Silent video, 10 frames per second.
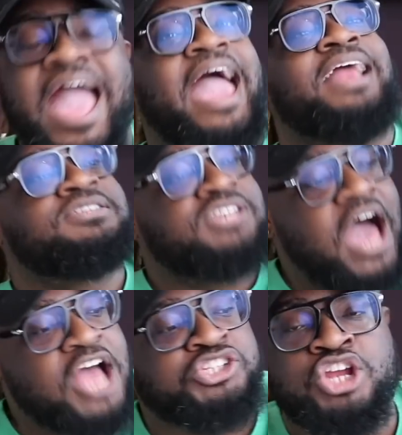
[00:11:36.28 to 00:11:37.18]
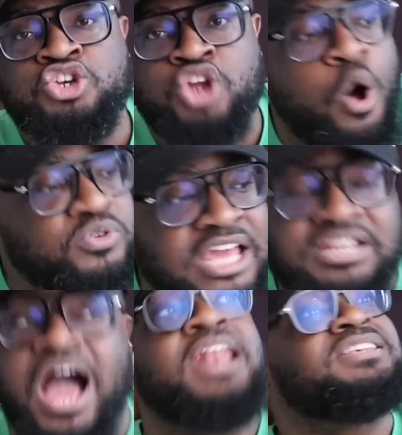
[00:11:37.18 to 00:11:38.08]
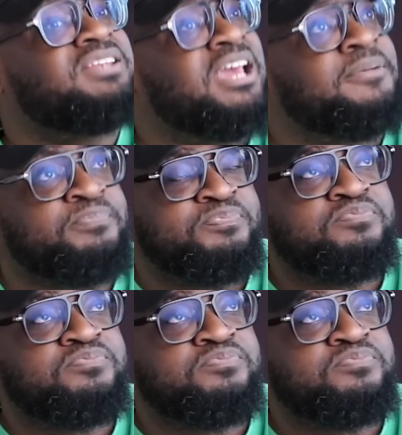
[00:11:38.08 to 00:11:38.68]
And Tasha knows that, honestly,